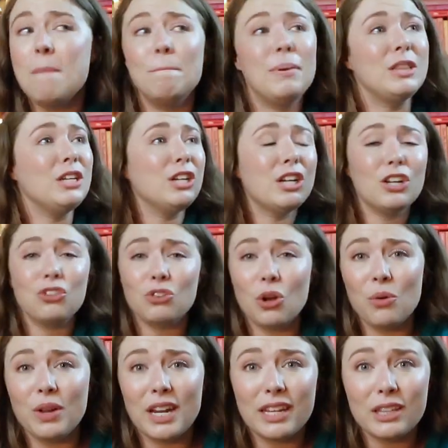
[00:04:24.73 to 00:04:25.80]
but they're gonna
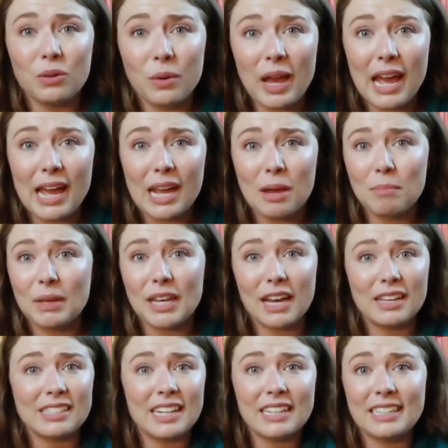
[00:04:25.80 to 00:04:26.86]
throw it anyway because